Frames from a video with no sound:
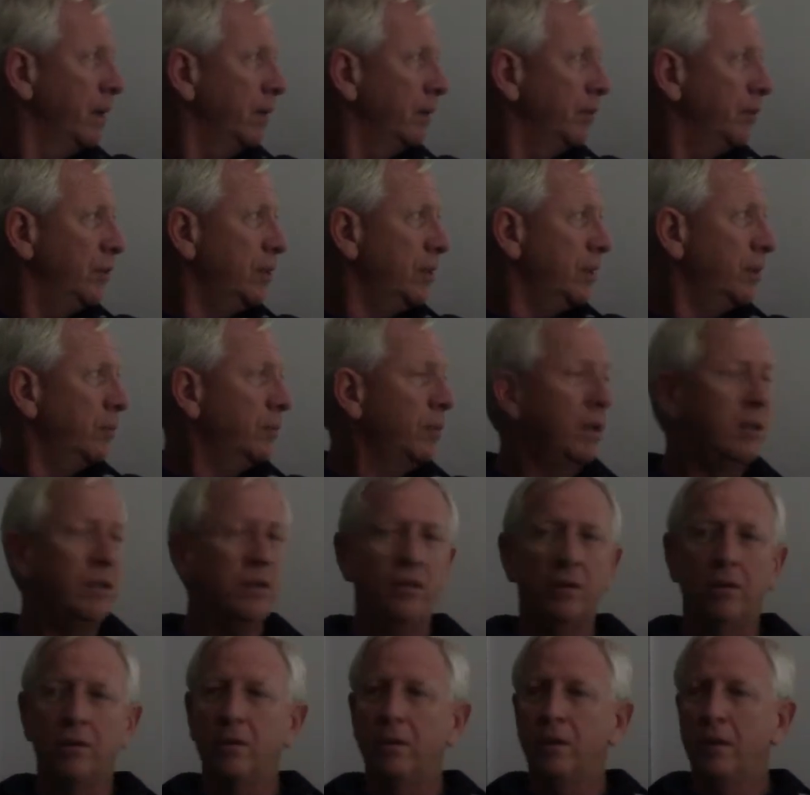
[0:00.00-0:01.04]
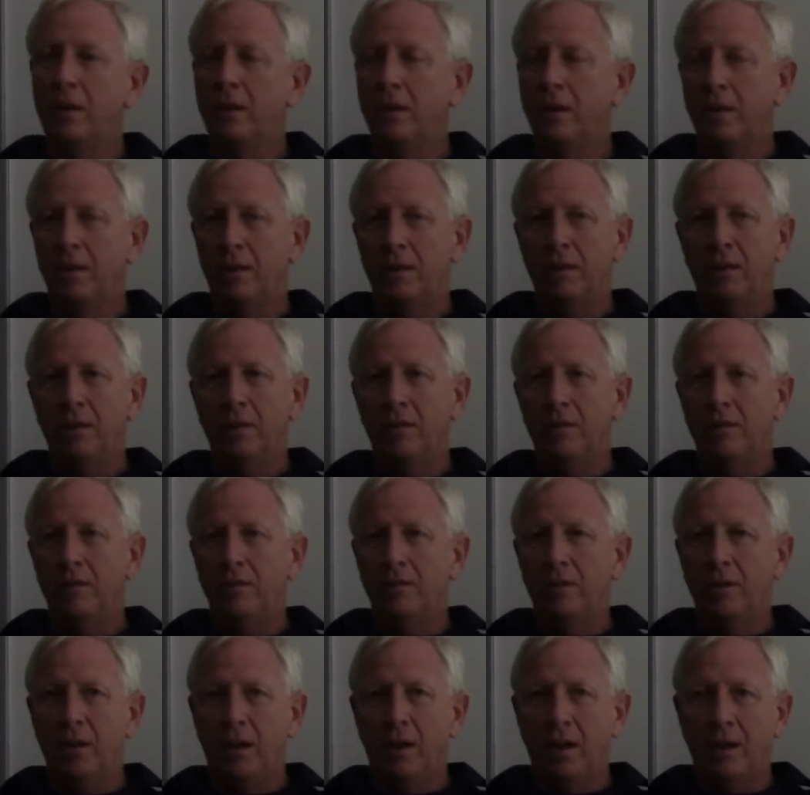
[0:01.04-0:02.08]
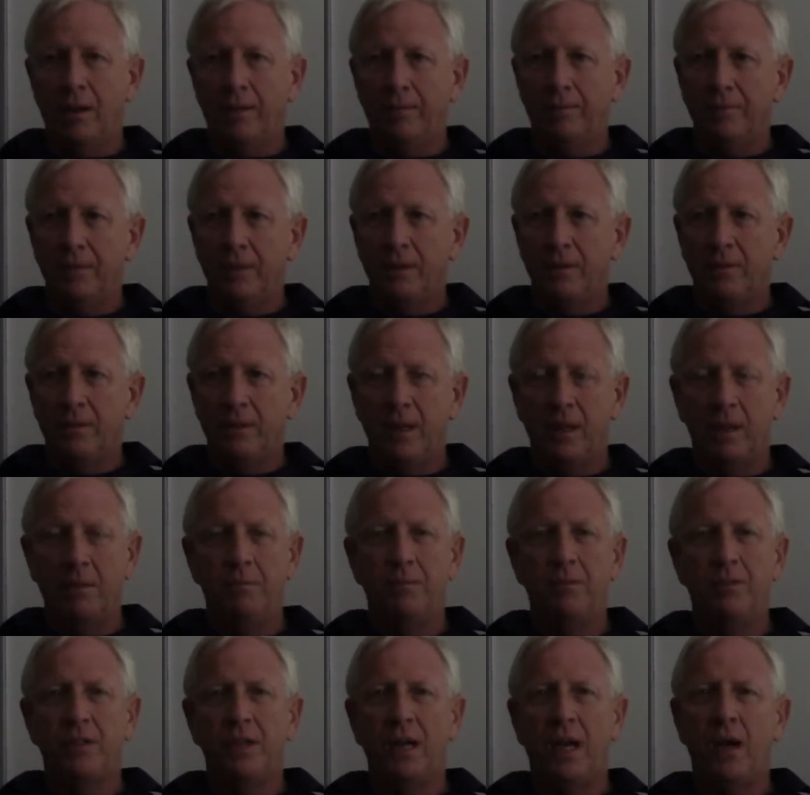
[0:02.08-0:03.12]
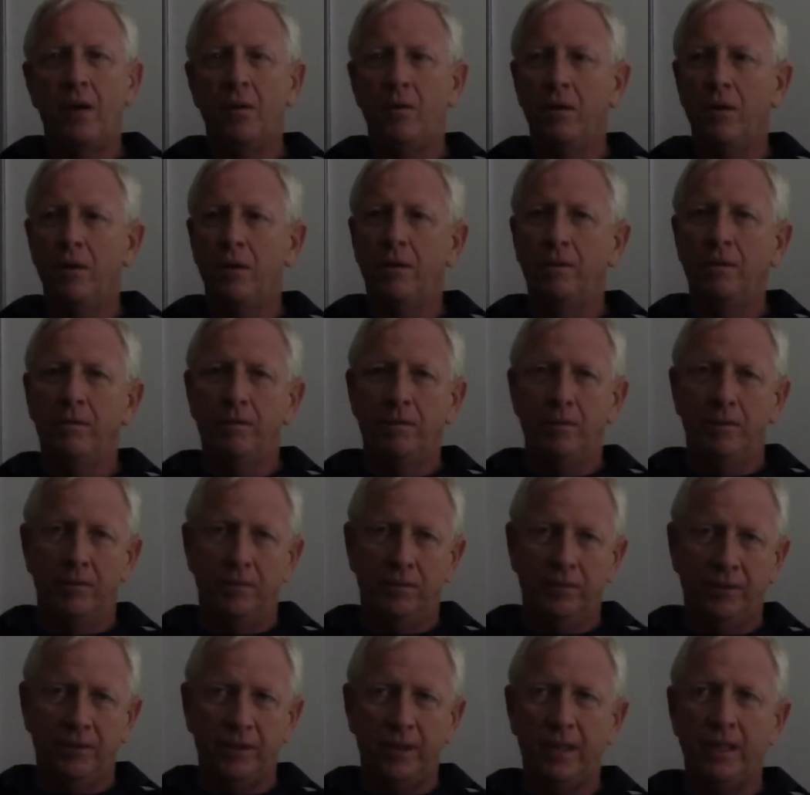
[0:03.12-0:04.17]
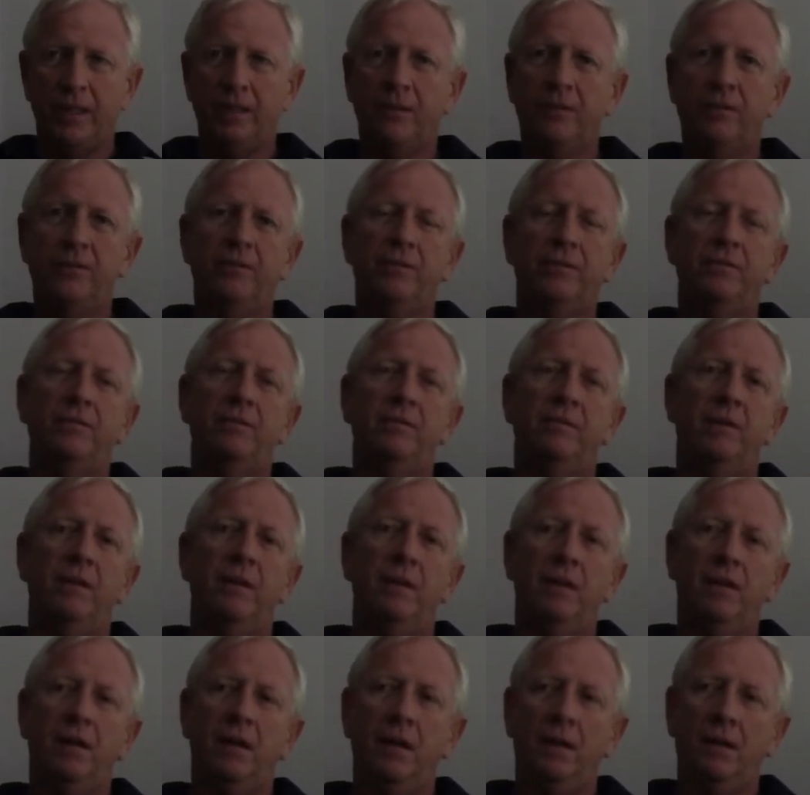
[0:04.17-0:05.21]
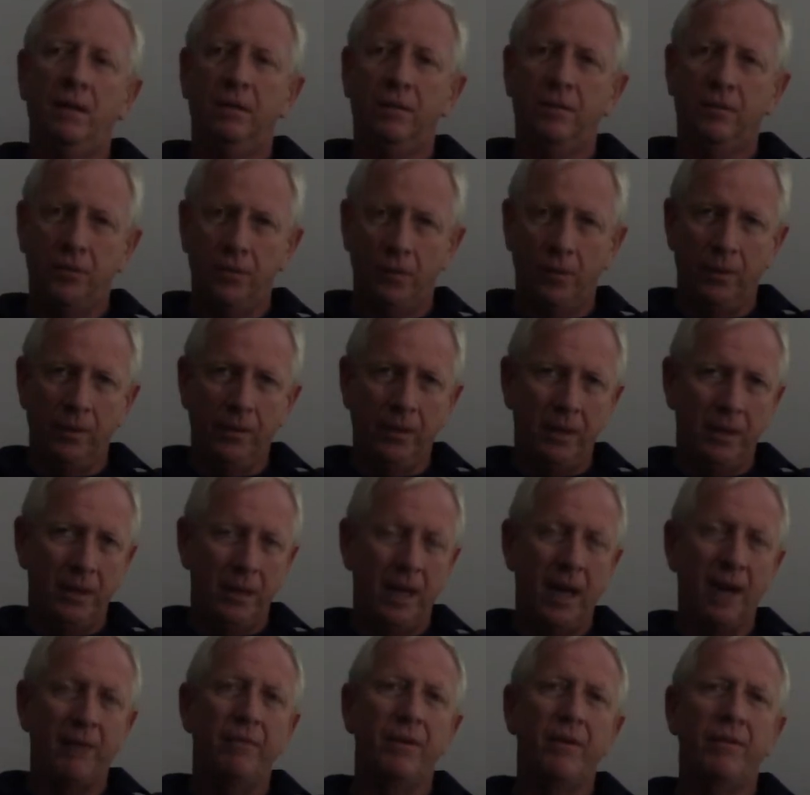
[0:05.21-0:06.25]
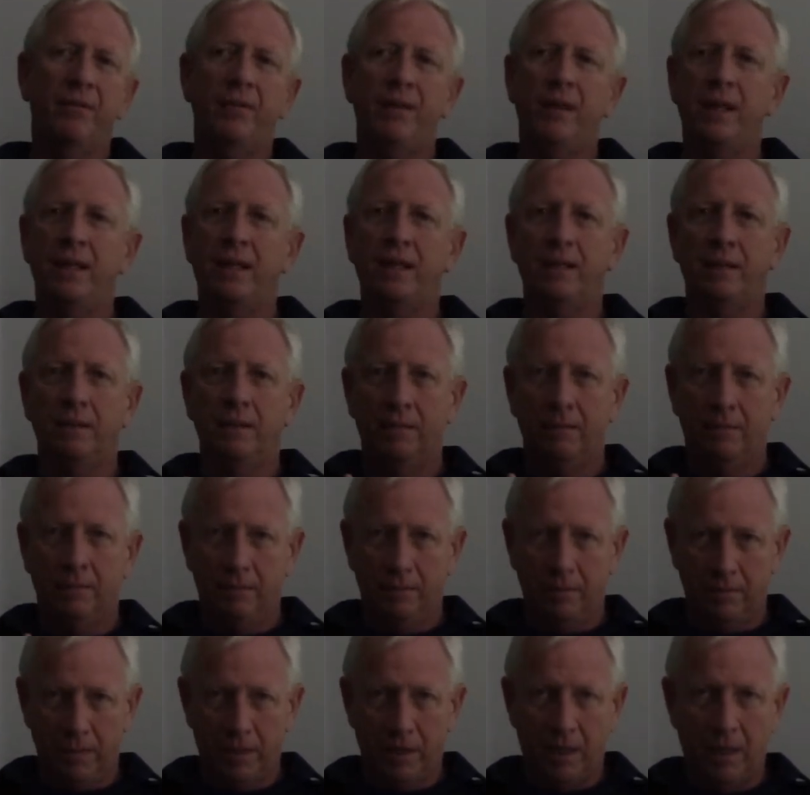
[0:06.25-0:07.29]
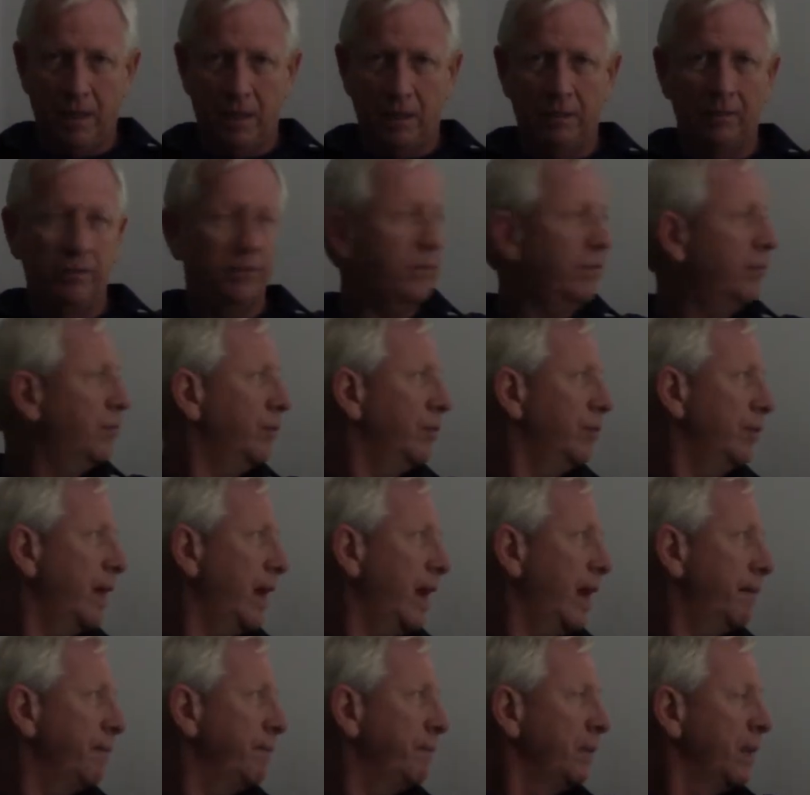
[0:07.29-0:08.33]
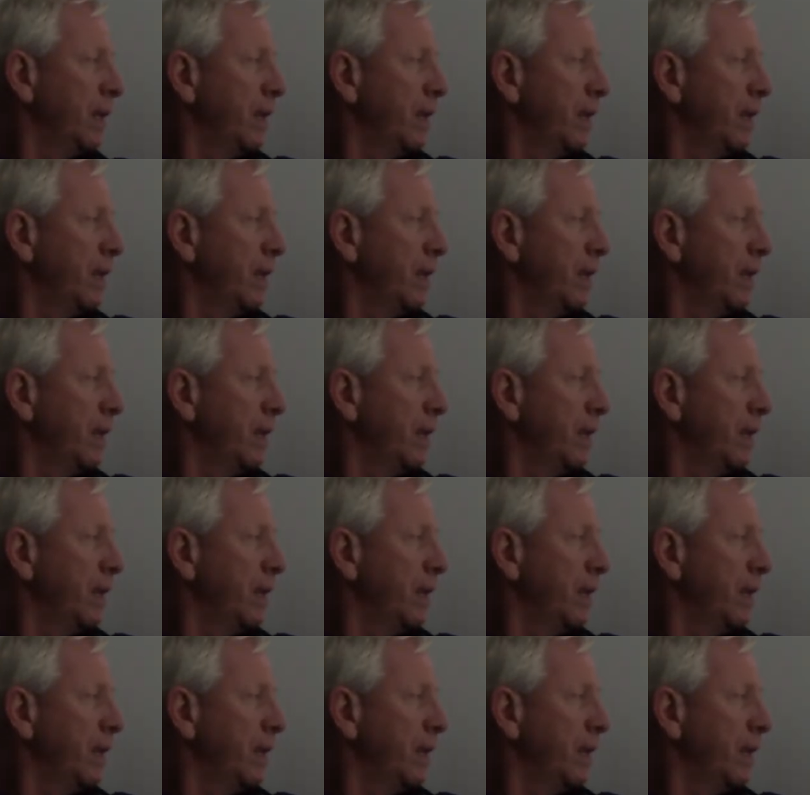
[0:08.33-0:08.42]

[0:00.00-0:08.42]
So you can run your, your um, tub, shower, sinks, uh, toilet, everything Uh, through that.